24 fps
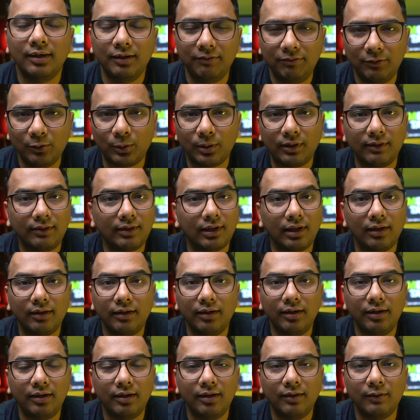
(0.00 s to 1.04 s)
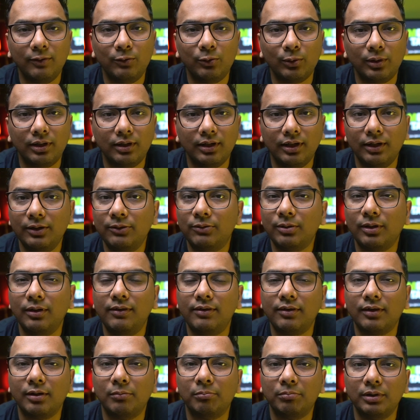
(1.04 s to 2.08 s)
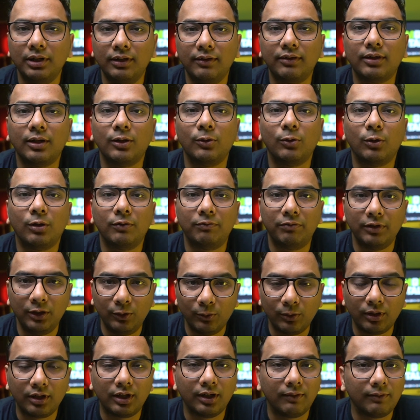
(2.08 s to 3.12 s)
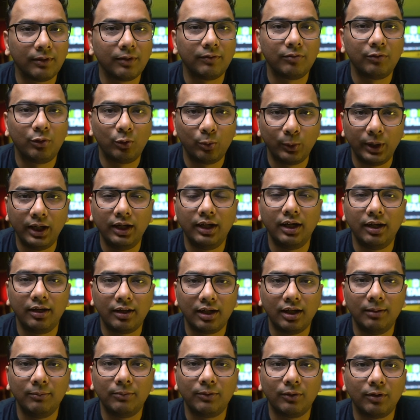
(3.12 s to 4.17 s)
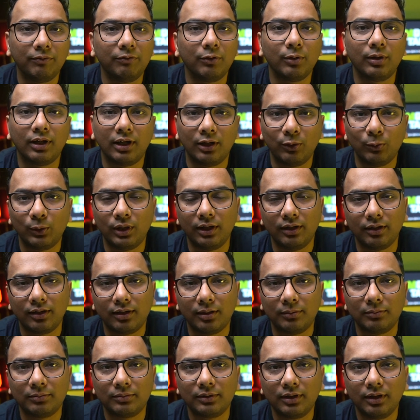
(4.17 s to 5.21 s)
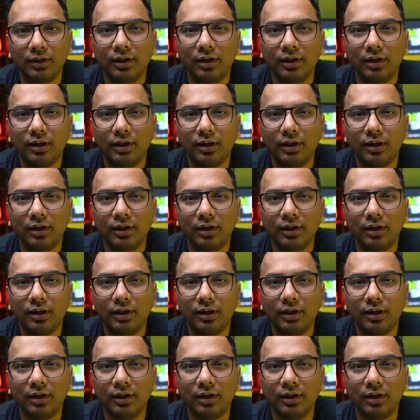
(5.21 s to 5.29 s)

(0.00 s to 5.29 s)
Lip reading: If you are a salaried individual, insurance companies can offer you a cover of 20 times of your annual income.